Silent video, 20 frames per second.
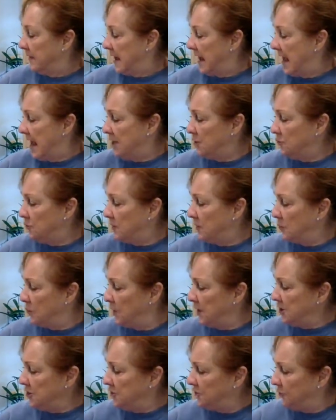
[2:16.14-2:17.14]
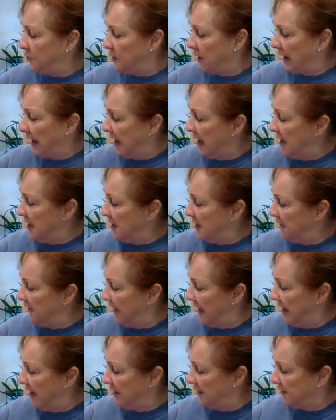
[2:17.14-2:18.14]
Henry reached for a can of
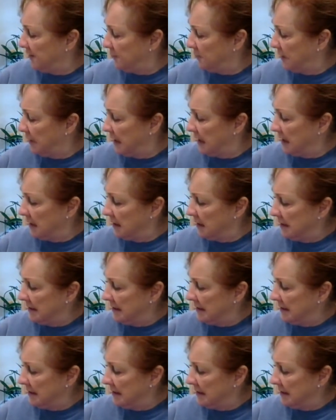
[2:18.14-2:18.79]
ant spray,